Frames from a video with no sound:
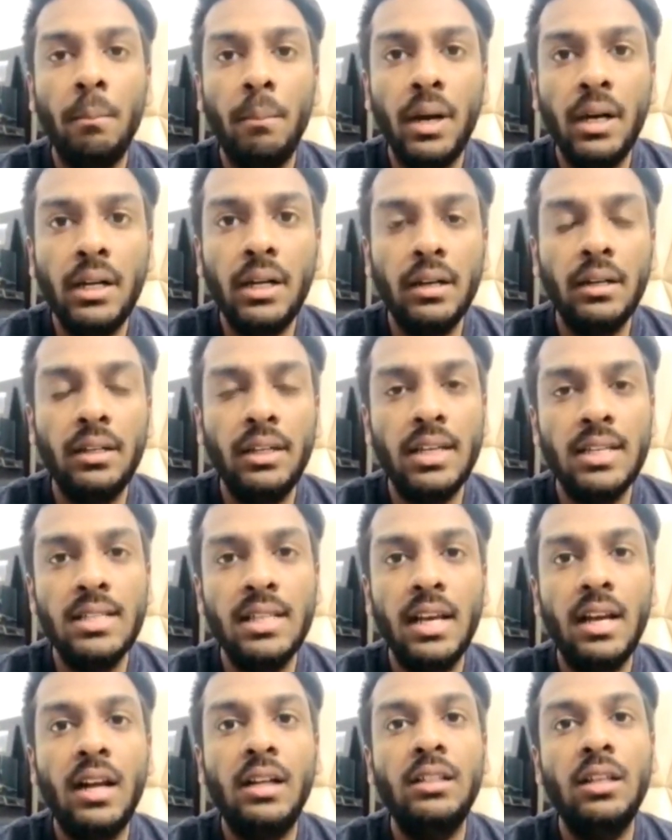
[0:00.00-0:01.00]
But yes,
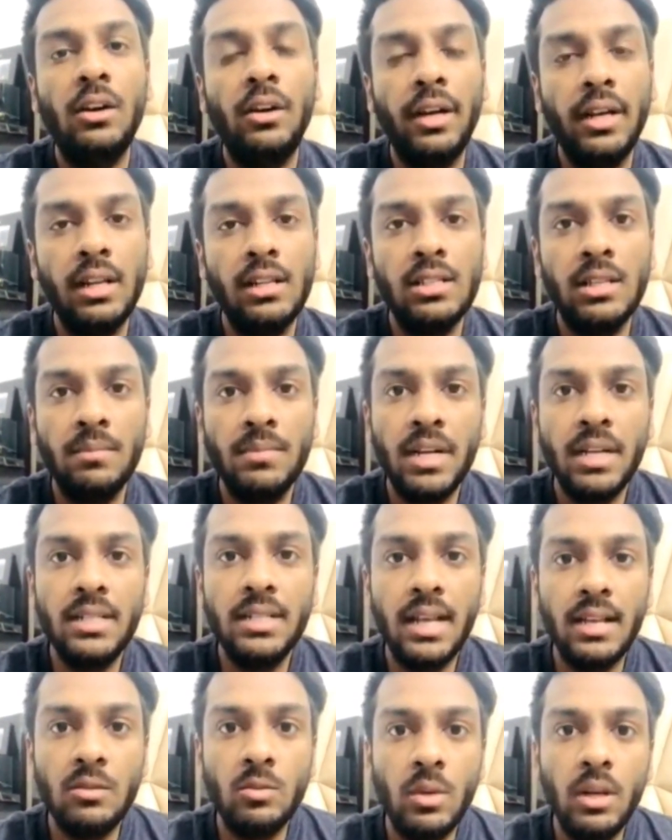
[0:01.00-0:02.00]
there are theoretical
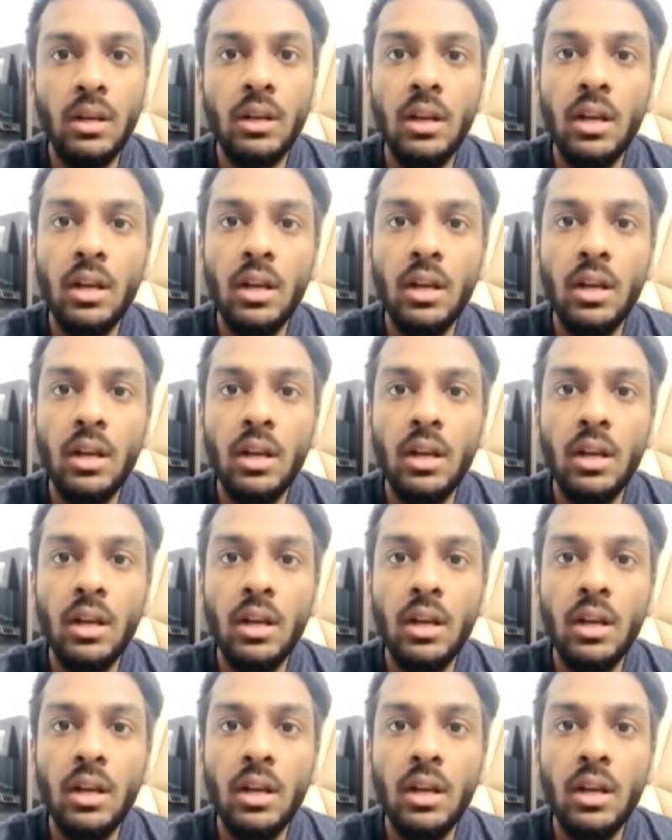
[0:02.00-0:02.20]
subjects as well.